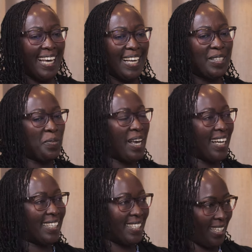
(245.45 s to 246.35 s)
And so we
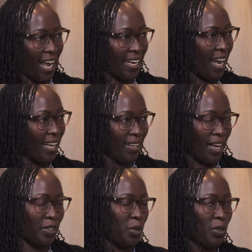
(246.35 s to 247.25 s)
had,
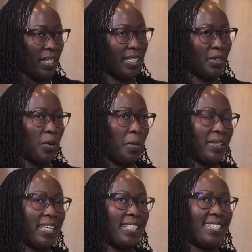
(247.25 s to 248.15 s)
I told you I didn't grow up
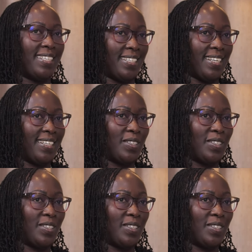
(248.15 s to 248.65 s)
with any sisters,